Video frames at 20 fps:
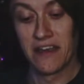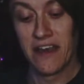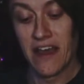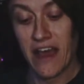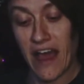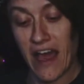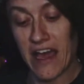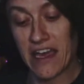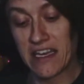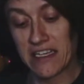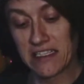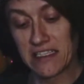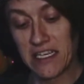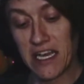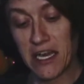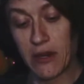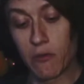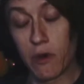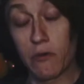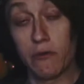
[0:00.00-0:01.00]
I can
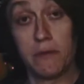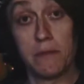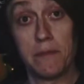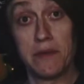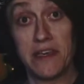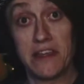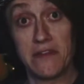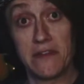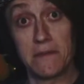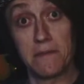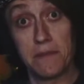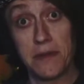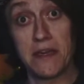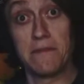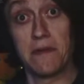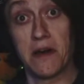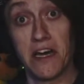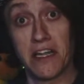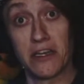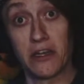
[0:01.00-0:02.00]
take what would be the B
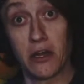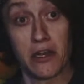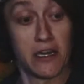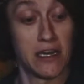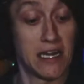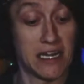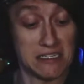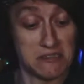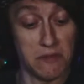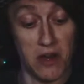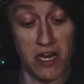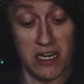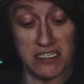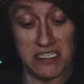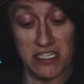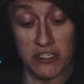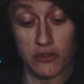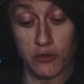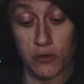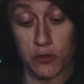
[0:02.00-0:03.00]
button on an Xbox
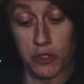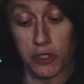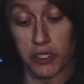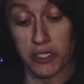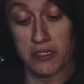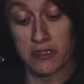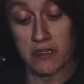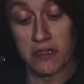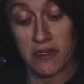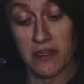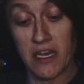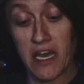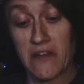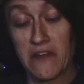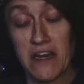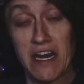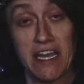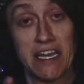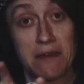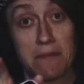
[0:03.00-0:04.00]
controller, and
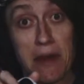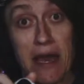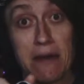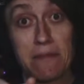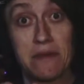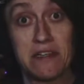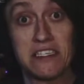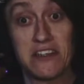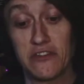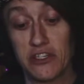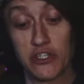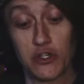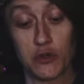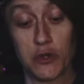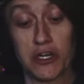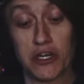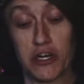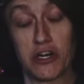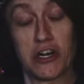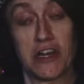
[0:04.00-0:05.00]
then I can map it to the
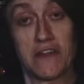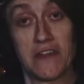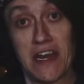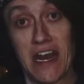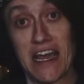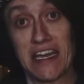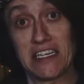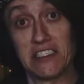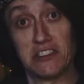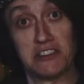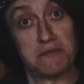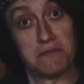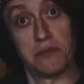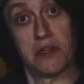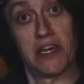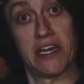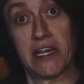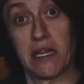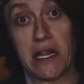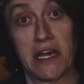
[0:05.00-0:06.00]
trigger, and then I can just
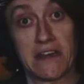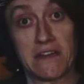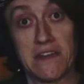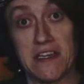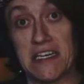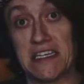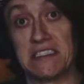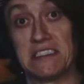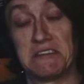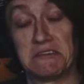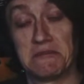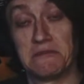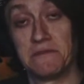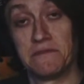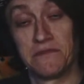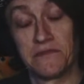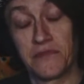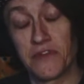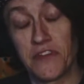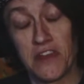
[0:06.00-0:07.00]
play it like this.
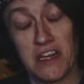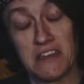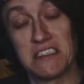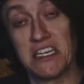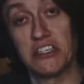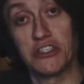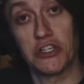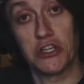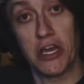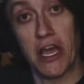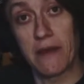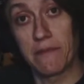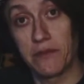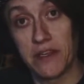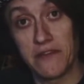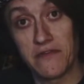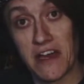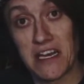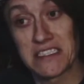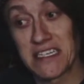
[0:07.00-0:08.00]
Essentially, I
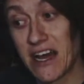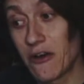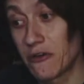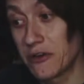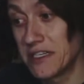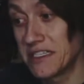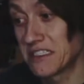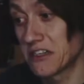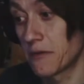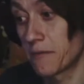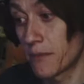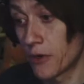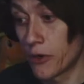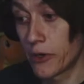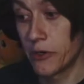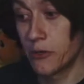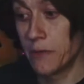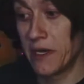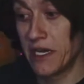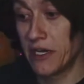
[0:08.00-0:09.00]
believe that's how it is on
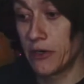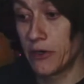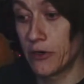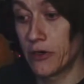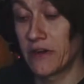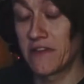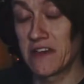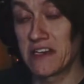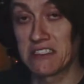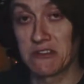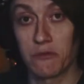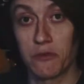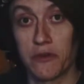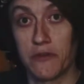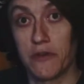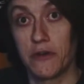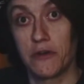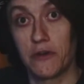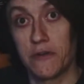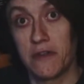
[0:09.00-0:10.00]
Mario Maker, and that's one of
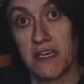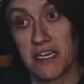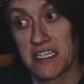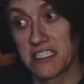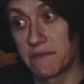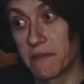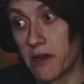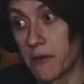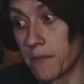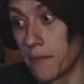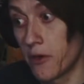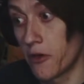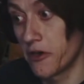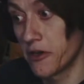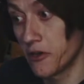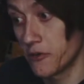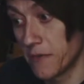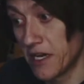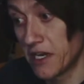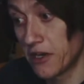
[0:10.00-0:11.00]
the good things about
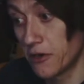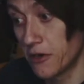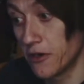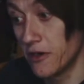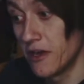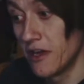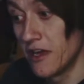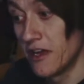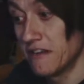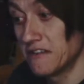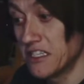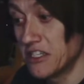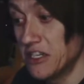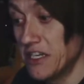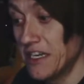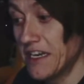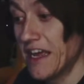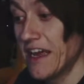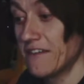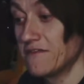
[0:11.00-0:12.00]
Mario Maker, is that you
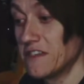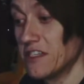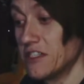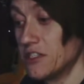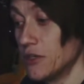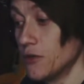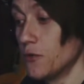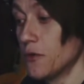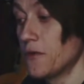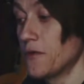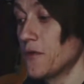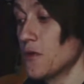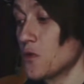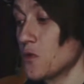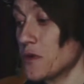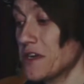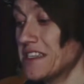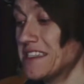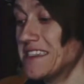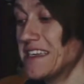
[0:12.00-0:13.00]
didn't have to deal with the
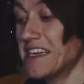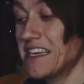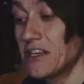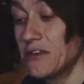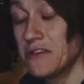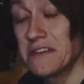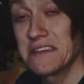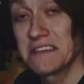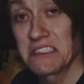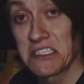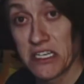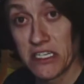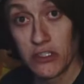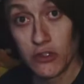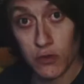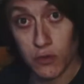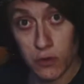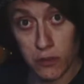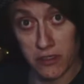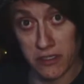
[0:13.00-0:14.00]
ridiculous
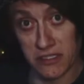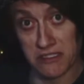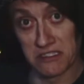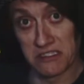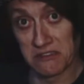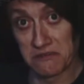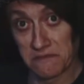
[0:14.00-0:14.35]
controllers.